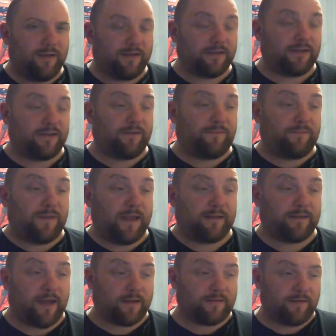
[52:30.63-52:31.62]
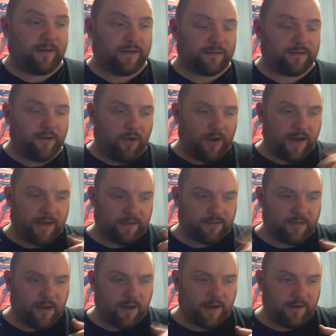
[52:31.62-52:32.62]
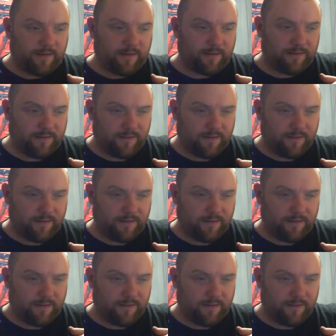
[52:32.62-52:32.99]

Because it doesn't... It's not inside.